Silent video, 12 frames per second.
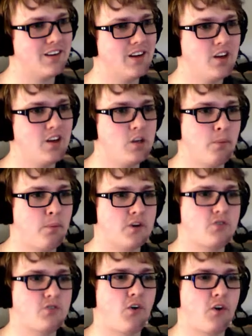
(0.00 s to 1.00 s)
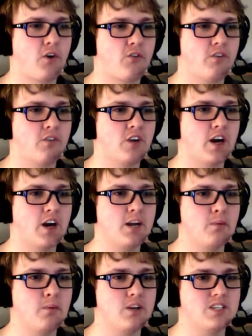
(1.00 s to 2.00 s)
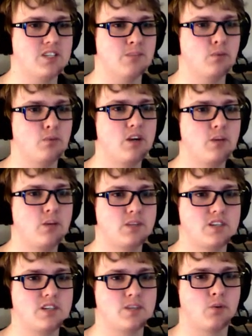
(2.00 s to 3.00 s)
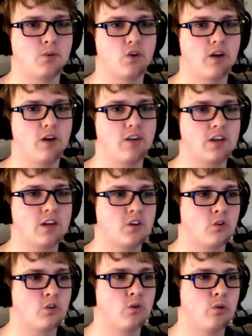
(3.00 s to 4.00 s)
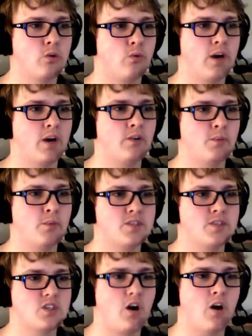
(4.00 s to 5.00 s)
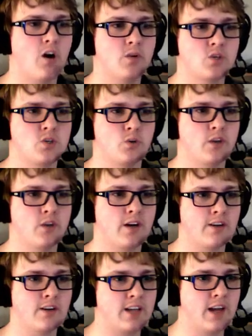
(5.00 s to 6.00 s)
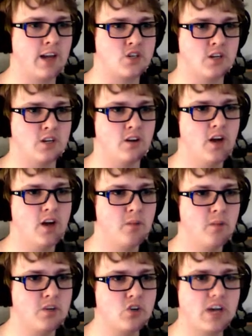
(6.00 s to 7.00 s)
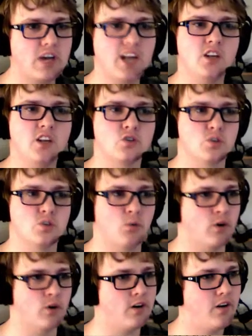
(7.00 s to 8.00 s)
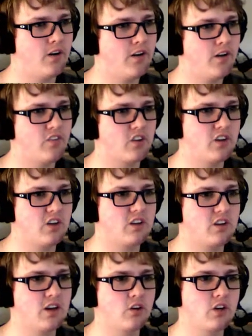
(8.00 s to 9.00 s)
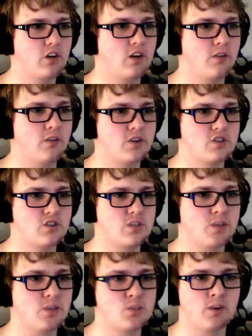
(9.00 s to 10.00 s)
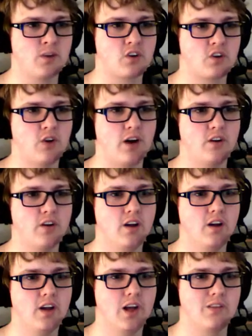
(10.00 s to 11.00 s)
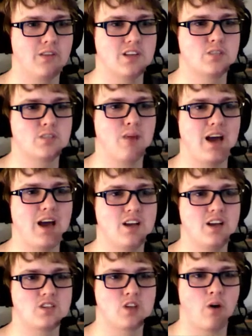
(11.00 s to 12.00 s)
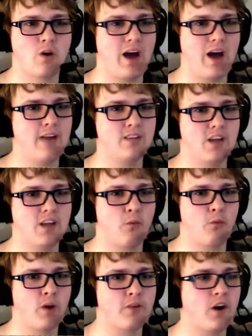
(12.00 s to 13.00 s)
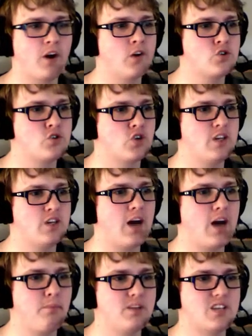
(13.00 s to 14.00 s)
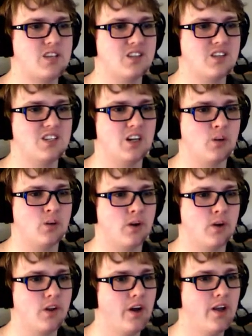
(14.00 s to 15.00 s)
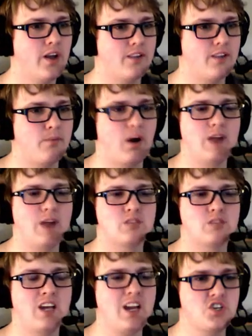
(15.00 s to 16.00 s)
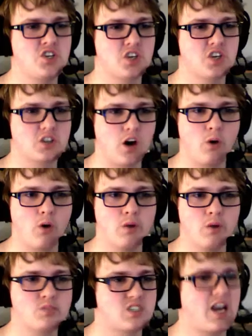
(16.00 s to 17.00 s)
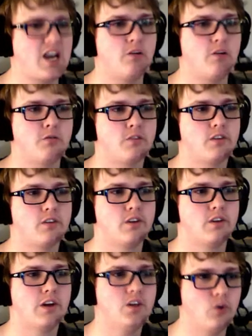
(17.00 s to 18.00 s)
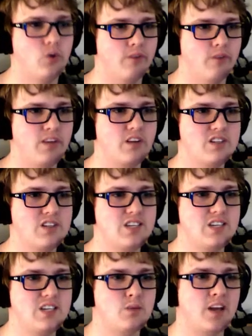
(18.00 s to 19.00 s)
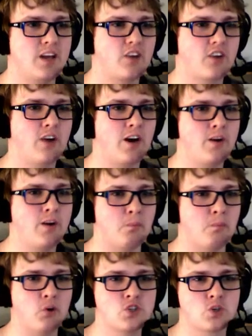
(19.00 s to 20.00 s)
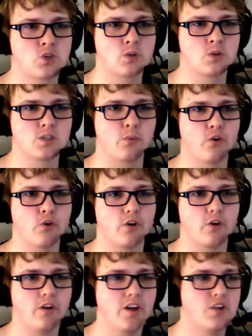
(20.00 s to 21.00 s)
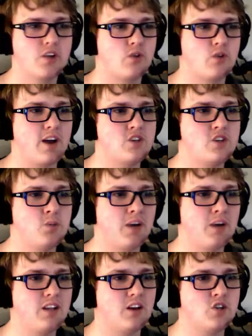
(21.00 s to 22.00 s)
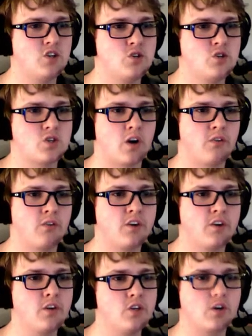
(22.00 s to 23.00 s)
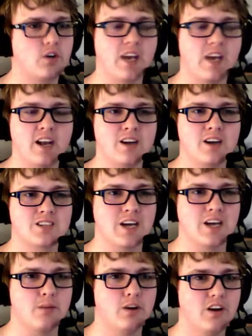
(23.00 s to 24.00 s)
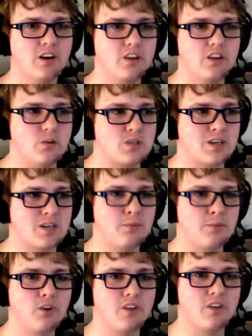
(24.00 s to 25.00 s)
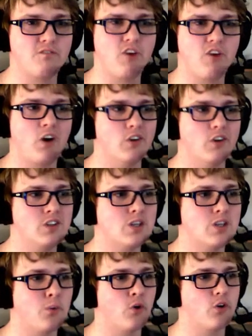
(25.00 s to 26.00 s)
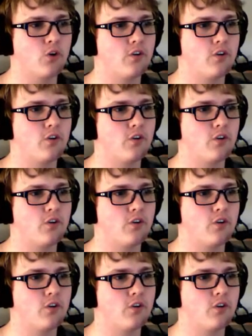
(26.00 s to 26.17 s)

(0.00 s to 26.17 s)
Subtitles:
You burst forth from your hiding place and plead with the assembled crowd not to go through with whatever bizarre ritual they are engaged in, but you gain no support. Their leader eventually speaks about the crowd. If this man is so adamant that one of our own should not be sent to the underworld, then perhaps he should go himself! You are immediately seized by the crowd and pushed towards the portal. Try as you might, they are too strong for you and you cannot escape. You stumble and fall into the portal.